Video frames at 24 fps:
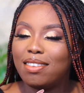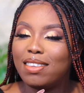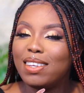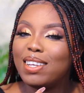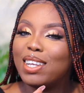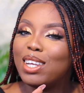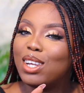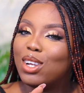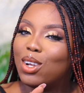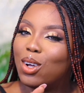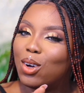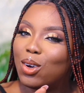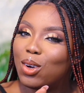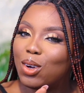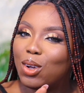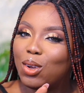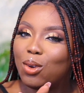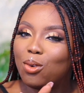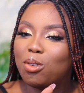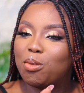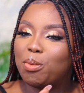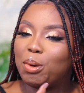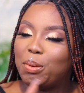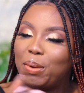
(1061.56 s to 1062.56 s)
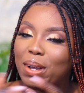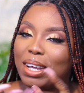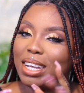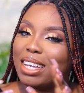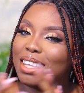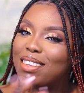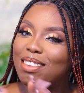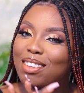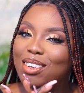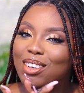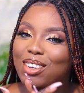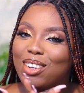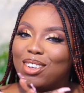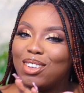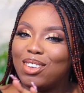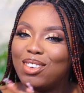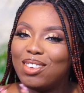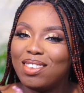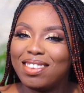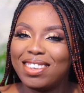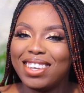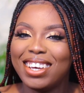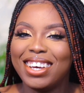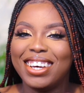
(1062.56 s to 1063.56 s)
Still a long close, but we're getting
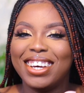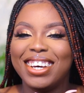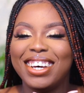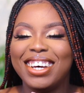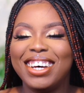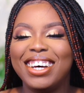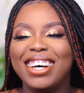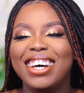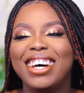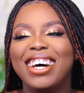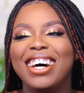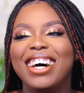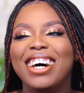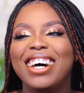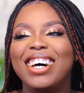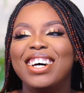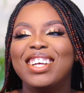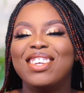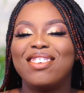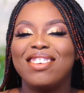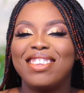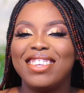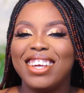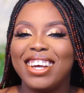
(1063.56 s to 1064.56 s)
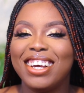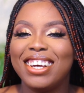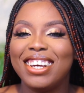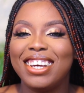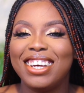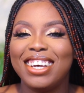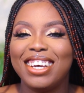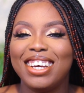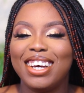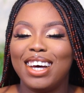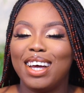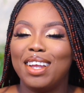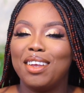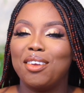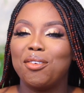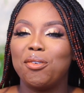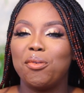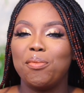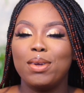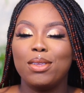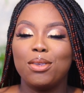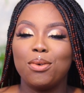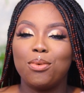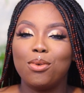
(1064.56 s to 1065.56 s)
close to 10k, and it
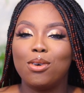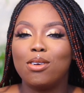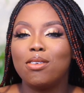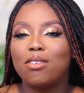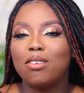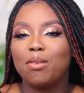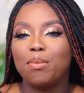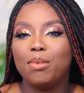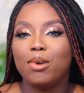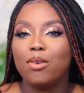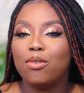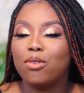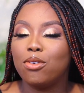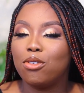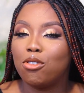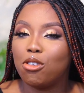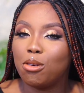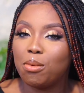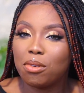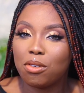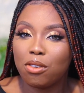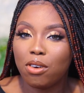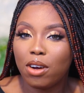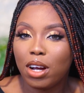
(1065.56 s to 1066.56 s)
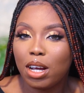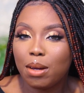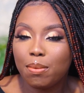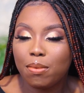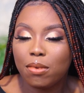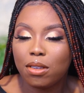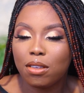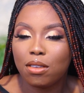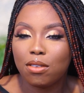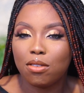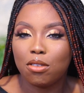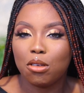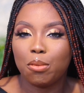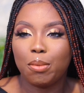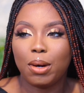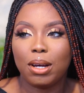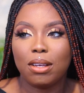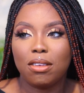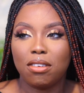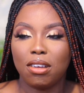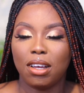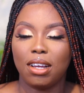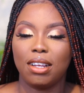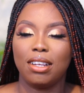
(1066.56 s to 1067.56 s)
will mean the world to me if you subscribed to
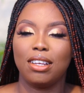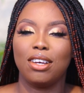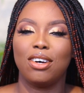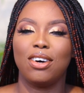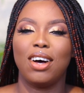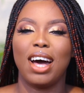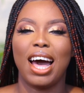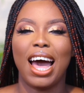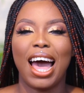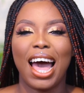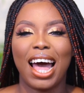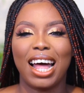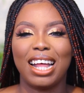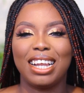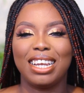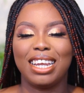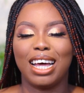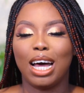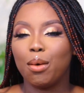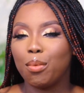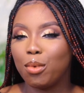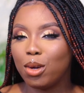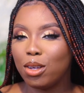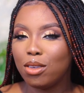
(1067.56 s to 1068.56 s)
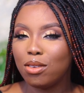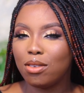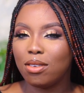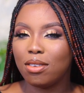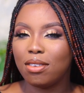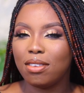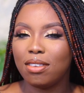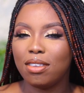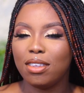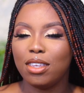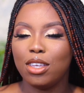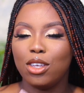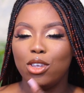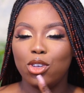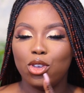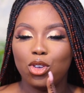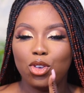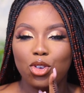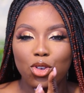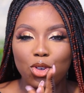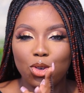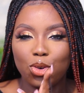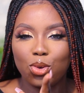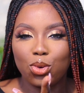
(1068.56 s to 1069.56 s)
my channel. And I'm going to see
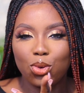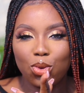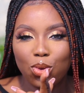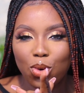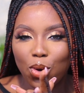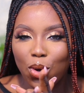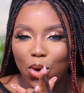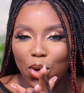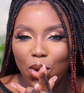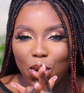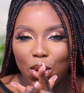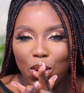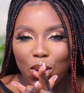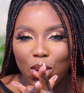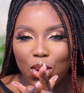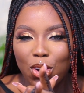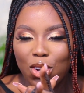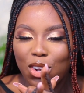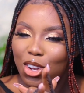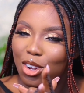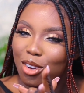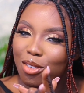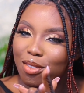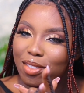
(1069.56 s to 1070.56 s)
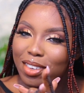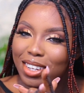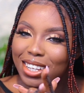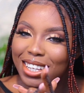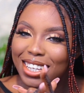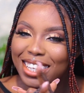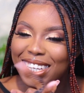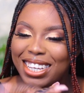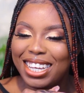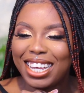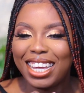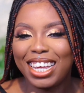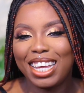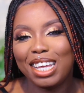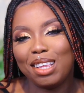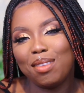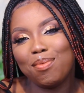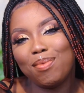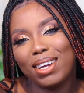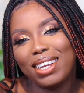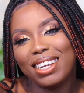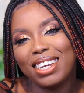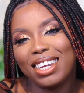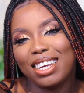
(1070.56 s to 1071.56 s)
you lovely
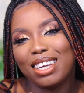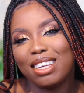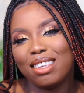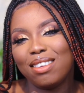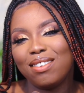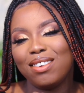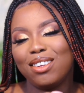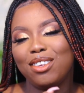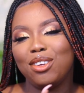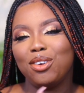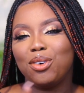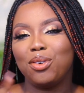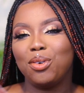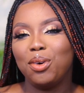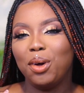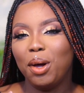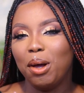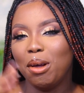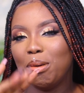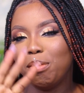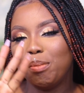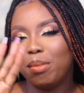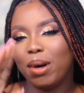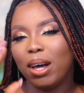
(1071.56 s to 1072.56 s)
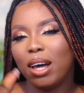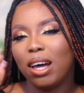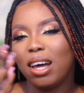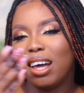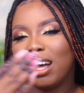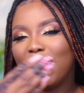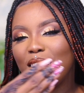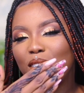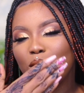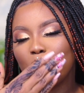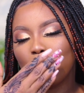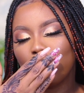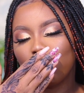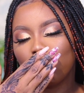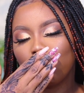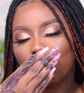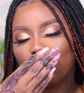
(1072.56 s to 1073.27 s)
in my next video. Bye.